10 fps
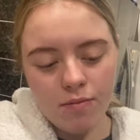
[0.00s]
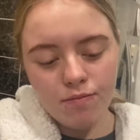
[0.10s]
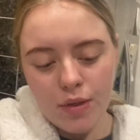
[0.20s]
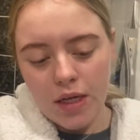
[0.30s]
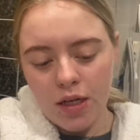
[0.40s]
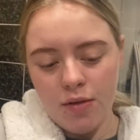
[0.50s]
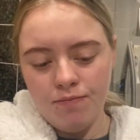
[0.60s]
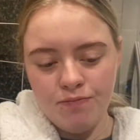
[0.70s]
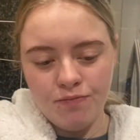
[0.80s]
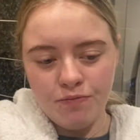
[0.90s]
being
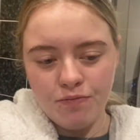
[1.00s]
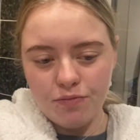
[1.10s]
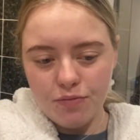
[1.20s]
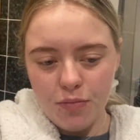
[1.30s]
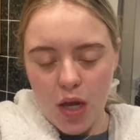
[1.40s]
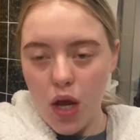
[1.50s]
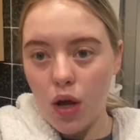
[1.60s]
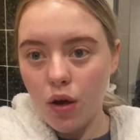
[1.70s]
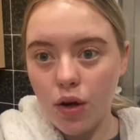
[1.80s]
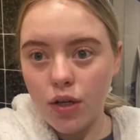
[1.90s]

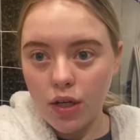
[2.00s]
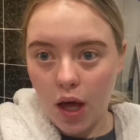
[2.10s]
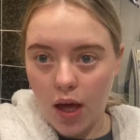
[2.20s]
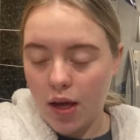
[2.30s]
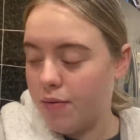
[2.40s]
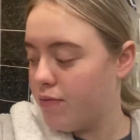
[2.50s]
on a diet.